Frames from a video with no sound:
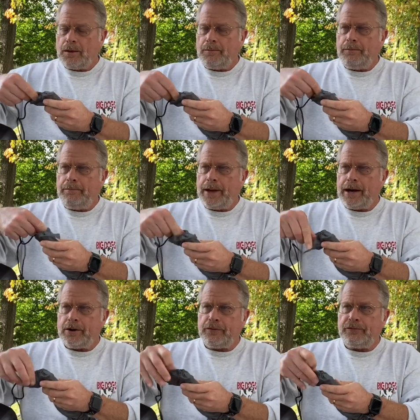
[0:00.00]

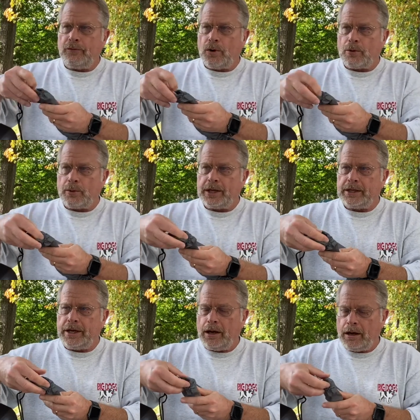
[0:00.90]
better for
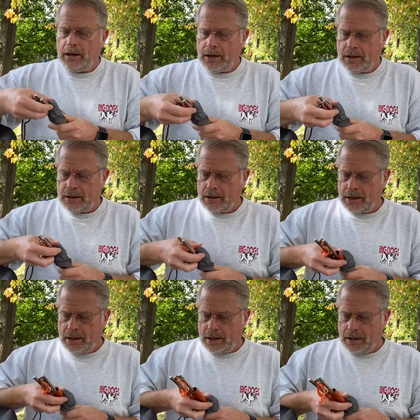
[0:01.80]
really
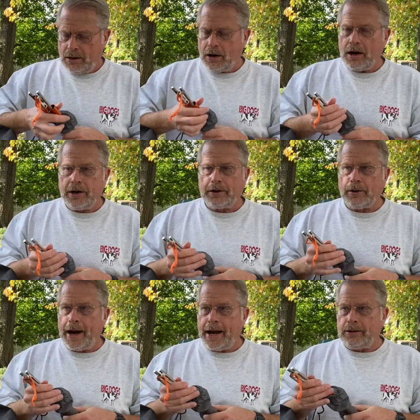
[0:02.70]
hard
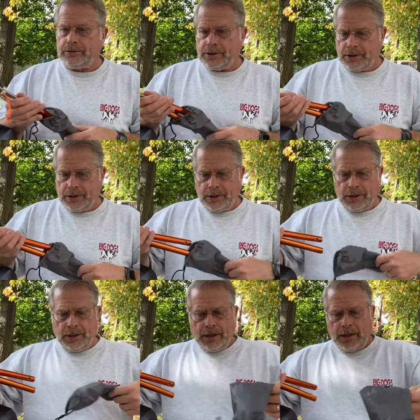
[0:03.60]
ground
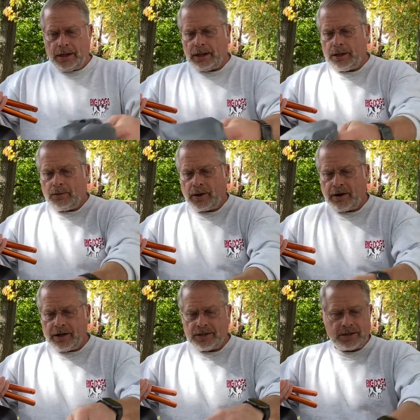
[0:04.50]
where
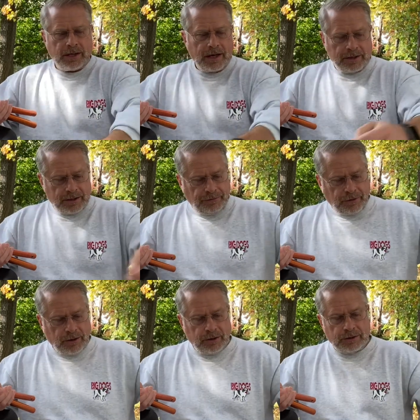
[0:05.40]
it's
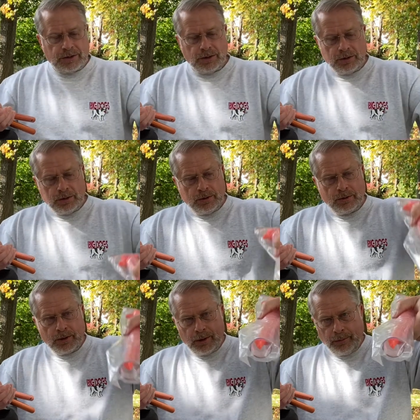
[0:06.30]
difficult to
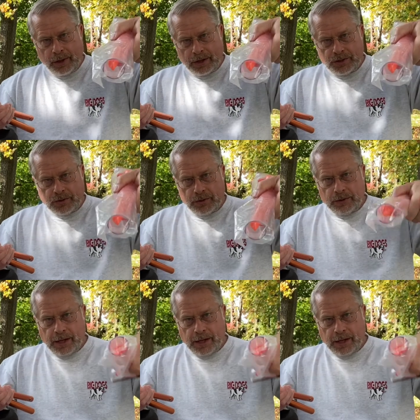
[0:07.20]
put a screw like